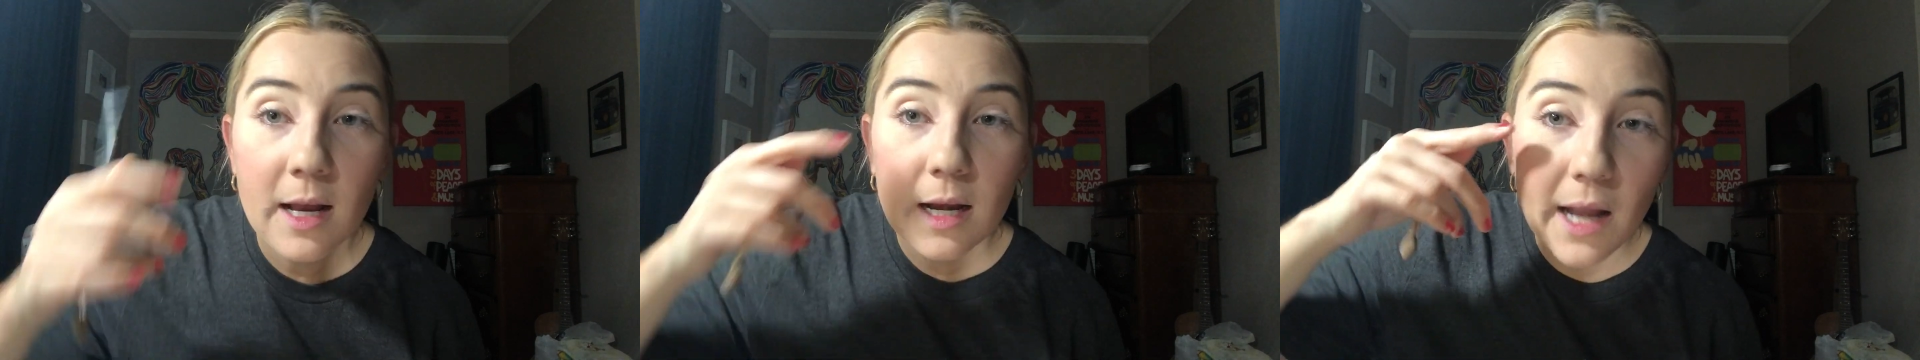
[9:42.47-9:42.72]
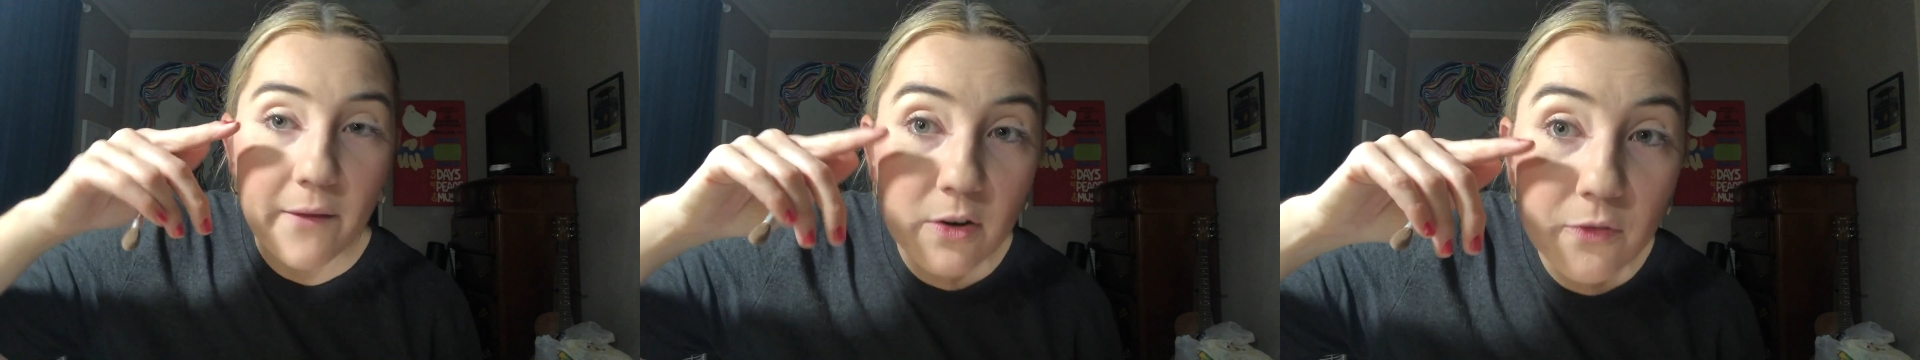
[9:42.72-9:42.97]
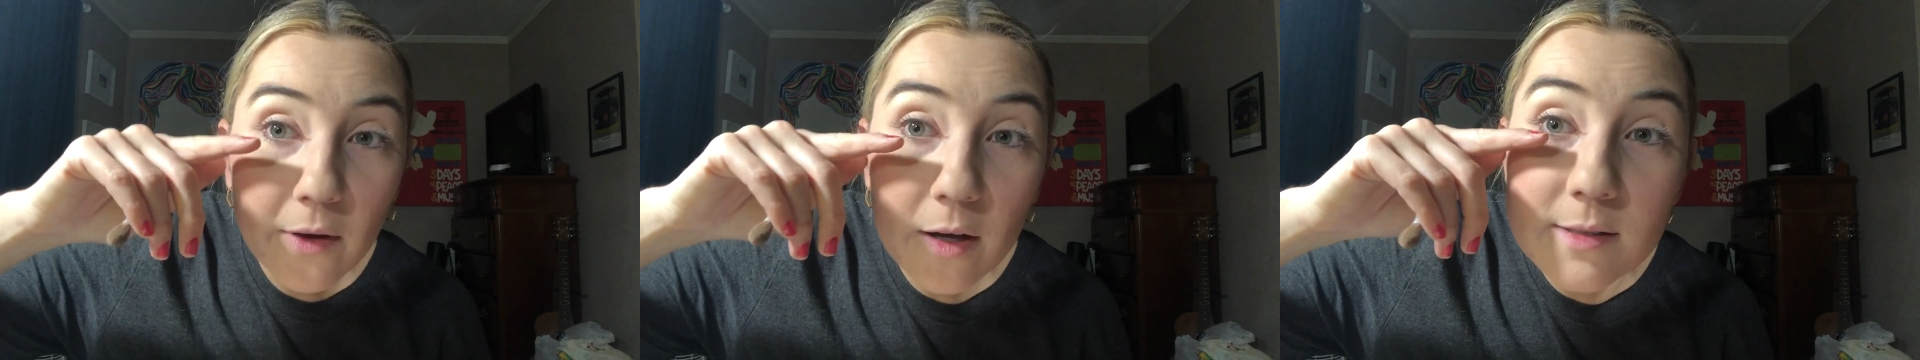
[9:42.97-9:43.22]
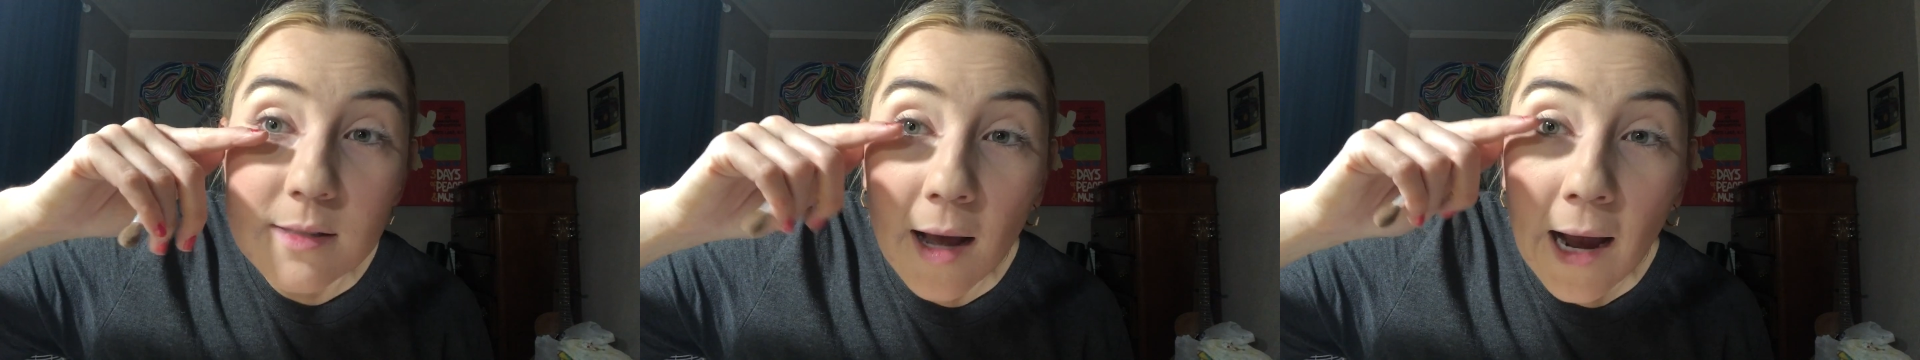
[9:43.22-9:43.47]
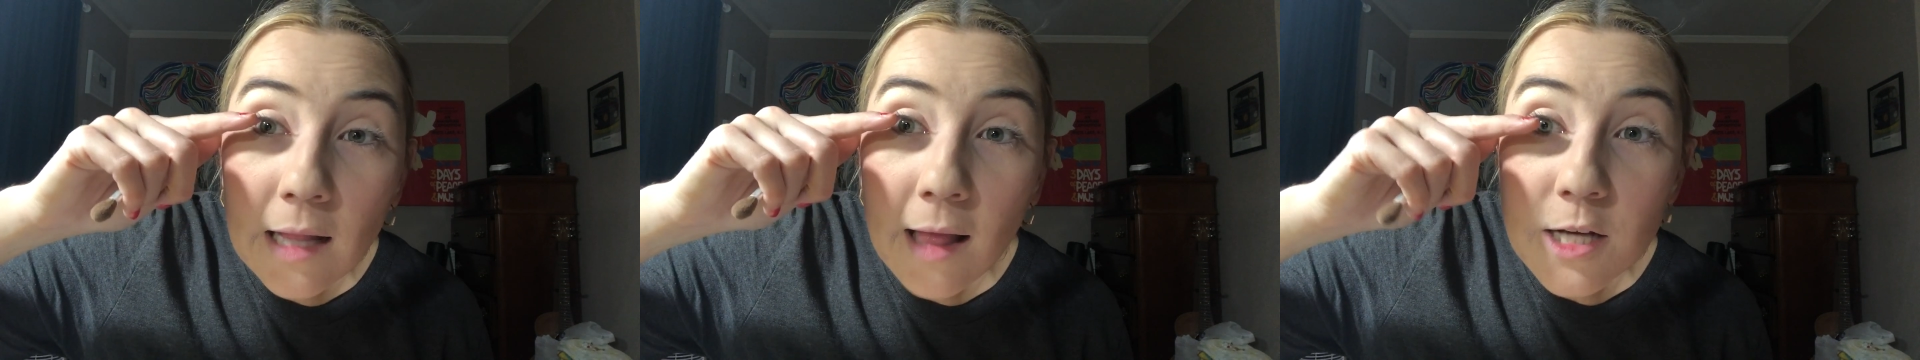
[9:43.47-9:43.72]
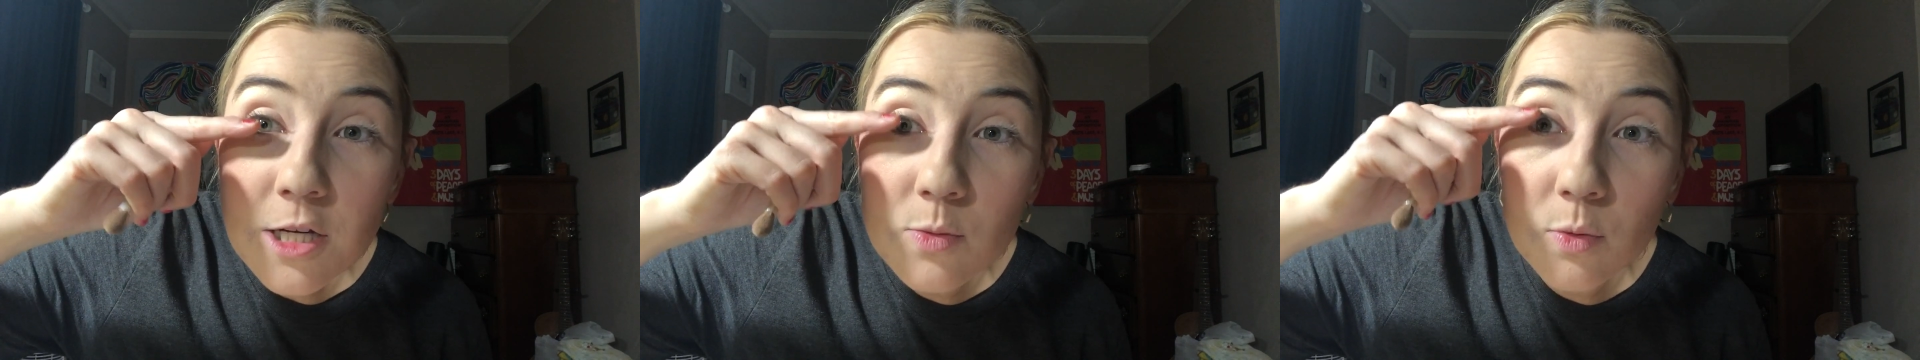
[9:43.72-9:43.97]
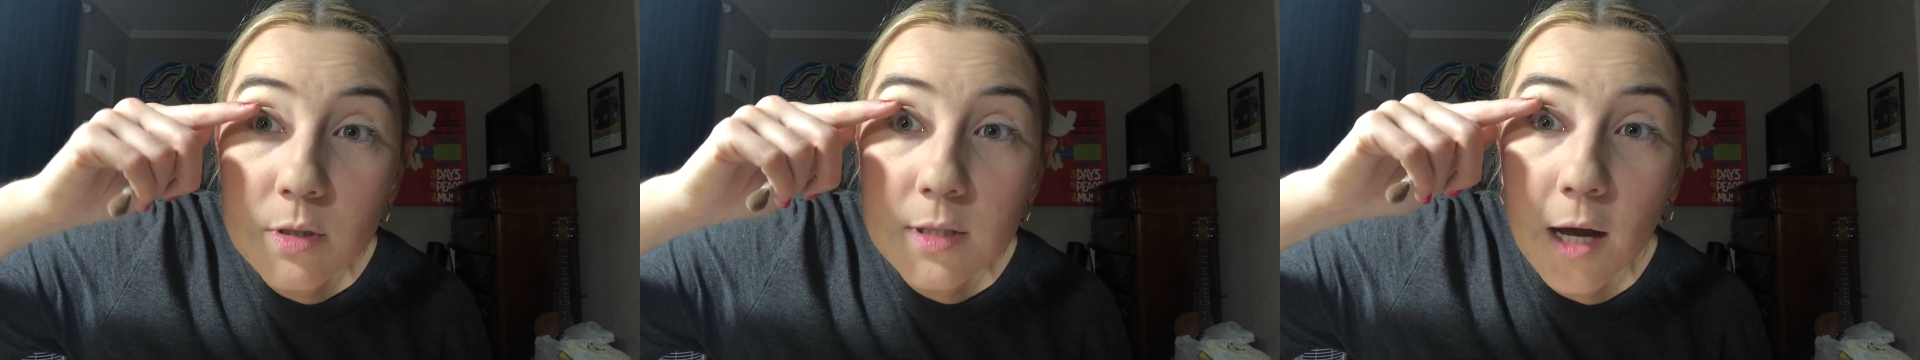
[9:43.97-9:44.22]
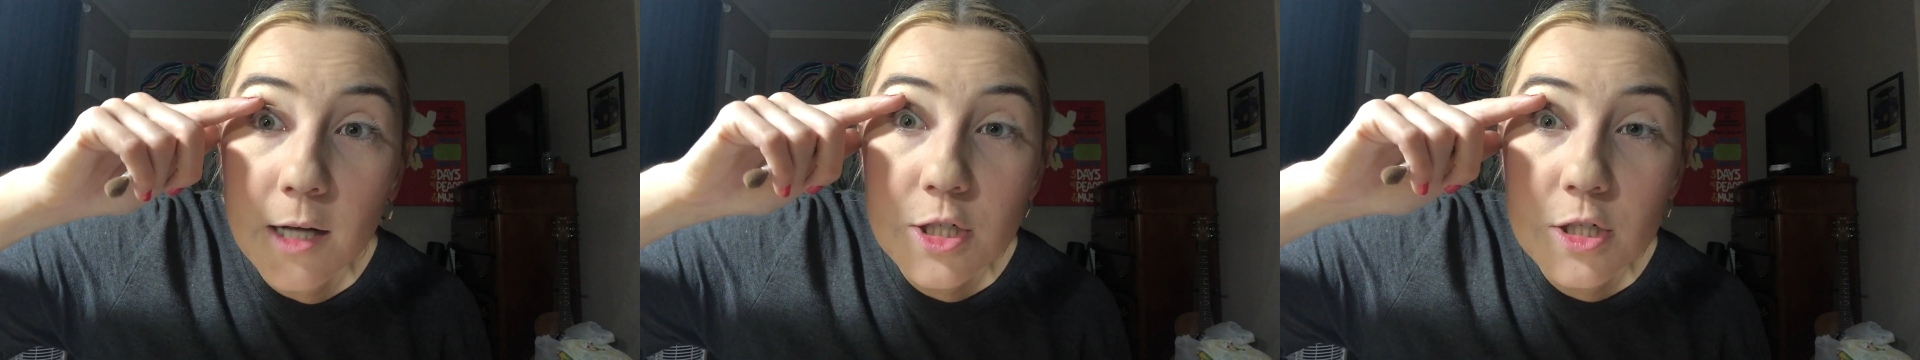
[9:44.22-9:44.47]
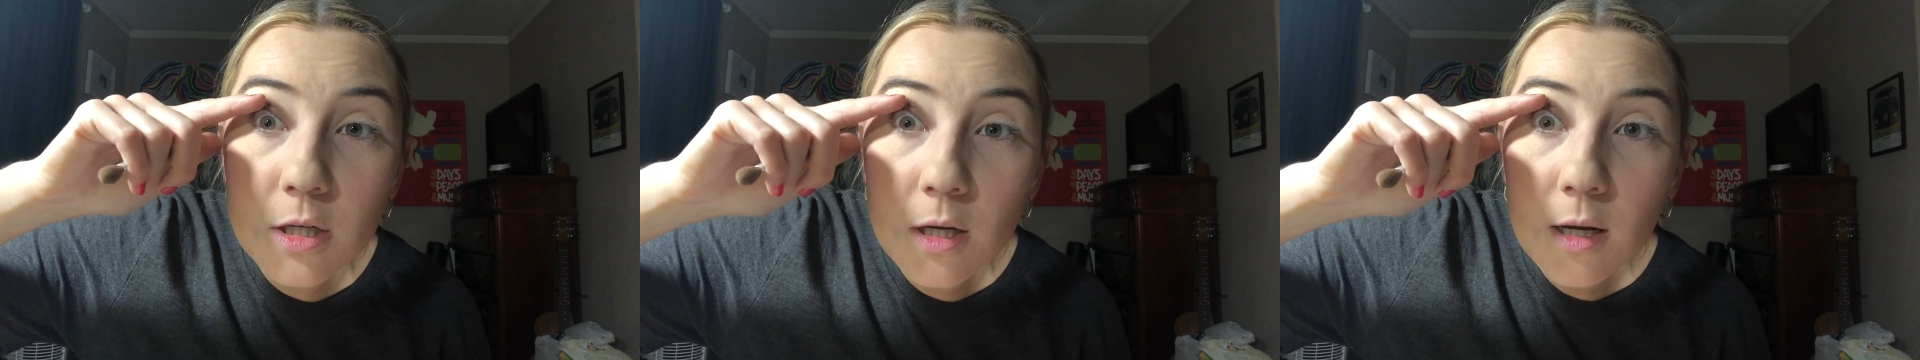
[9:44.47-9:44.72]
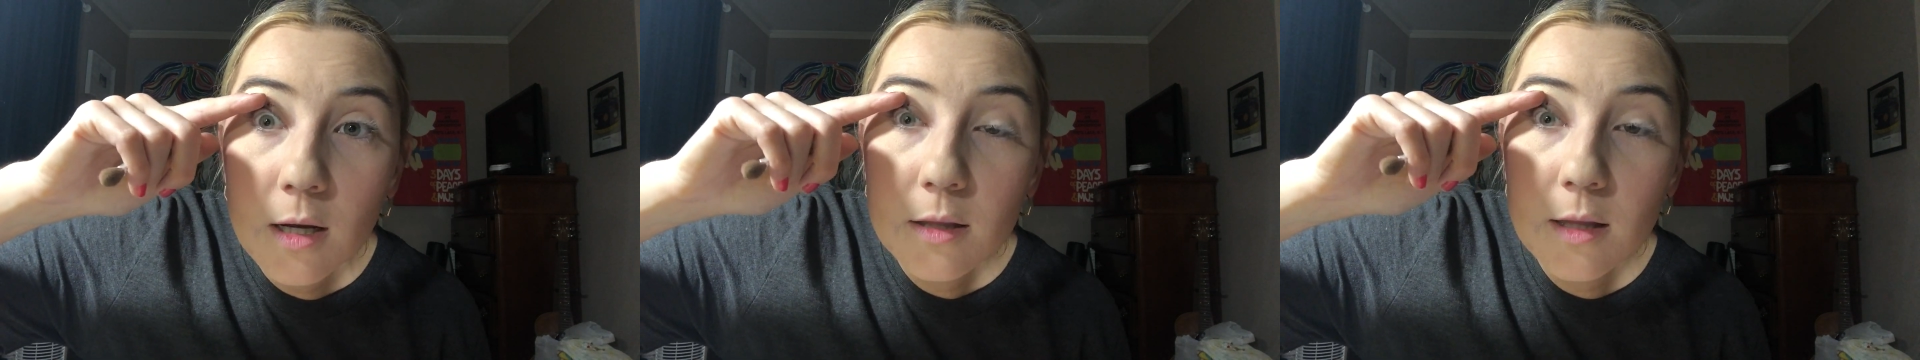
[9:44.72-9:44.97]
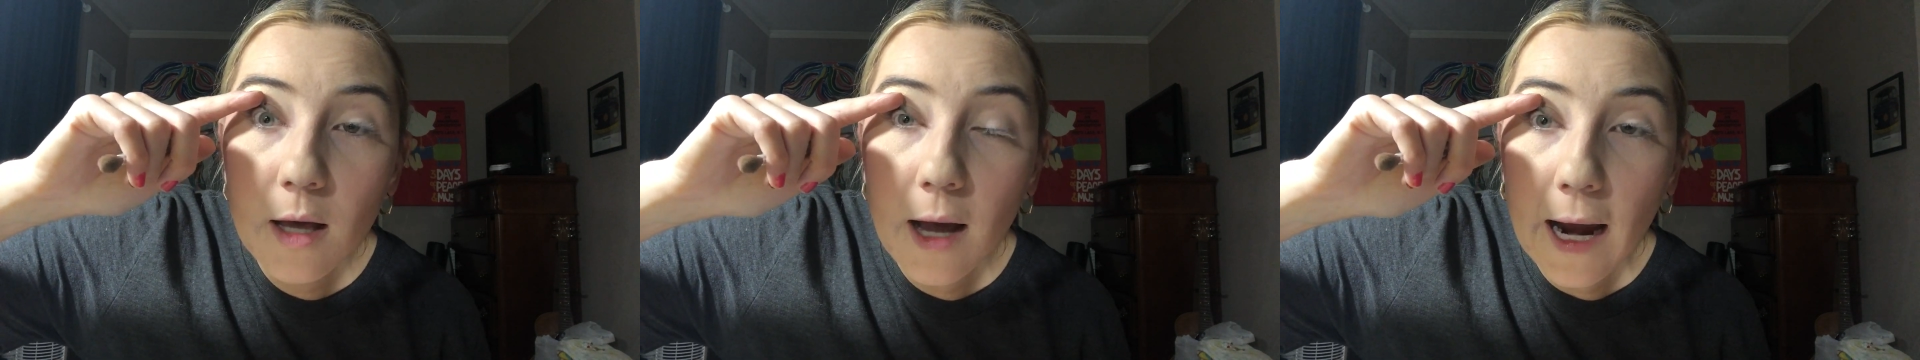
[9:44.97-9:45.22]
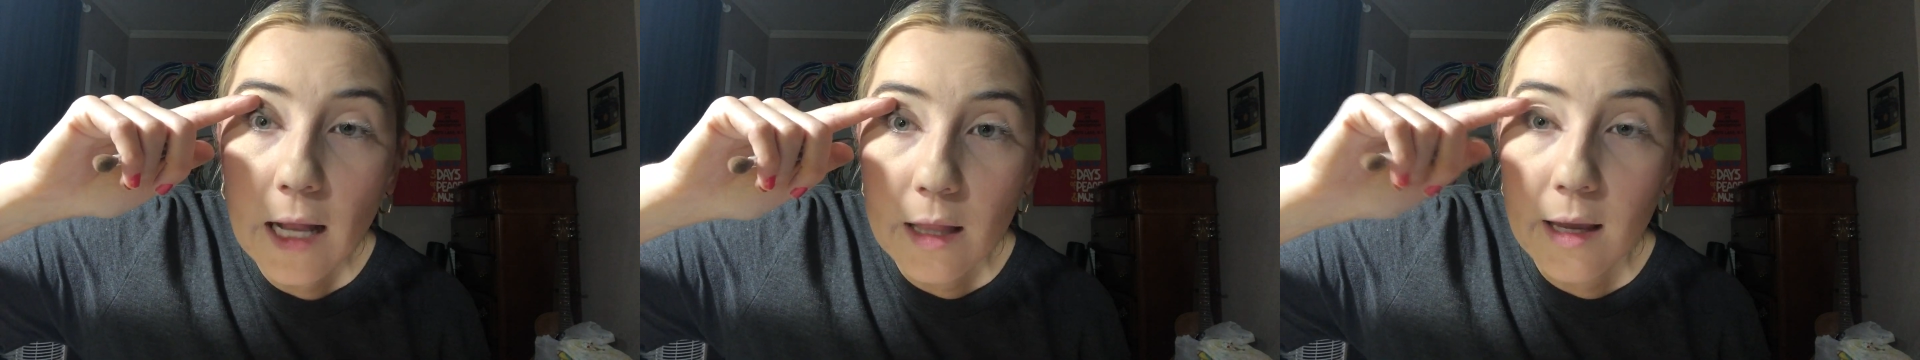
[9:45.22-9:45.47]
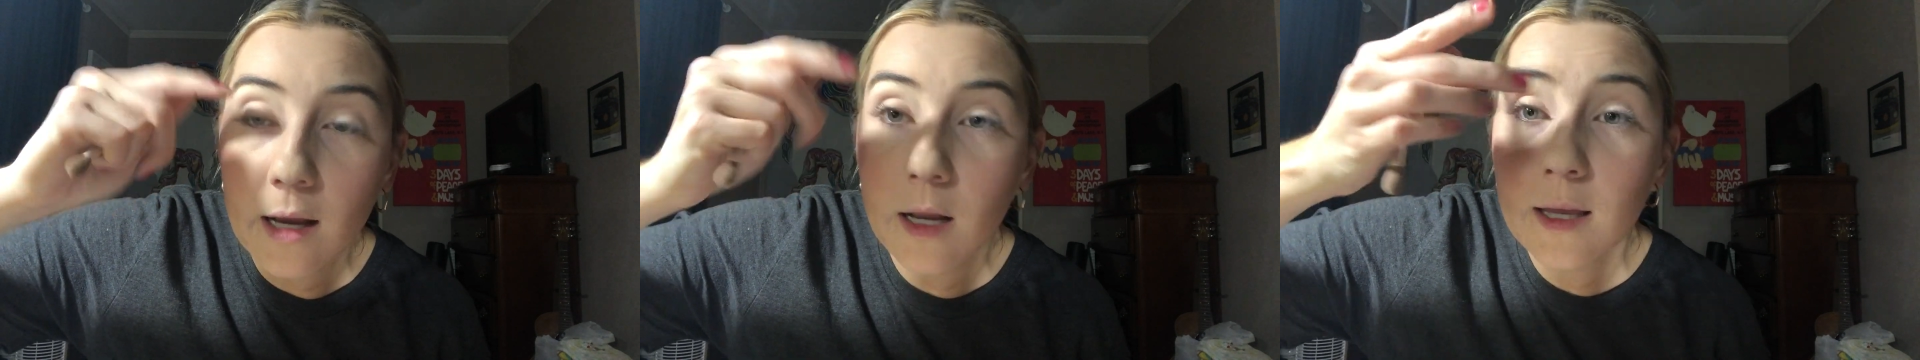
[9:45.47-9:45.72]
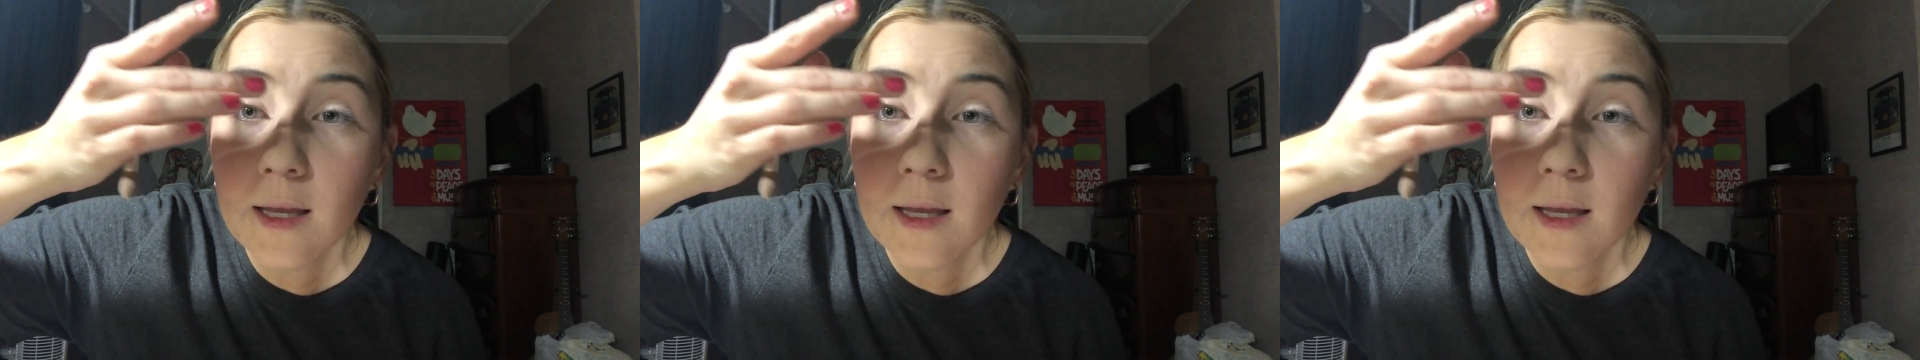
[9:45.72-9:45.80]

never fails, the eyelashes will touch the eyelid,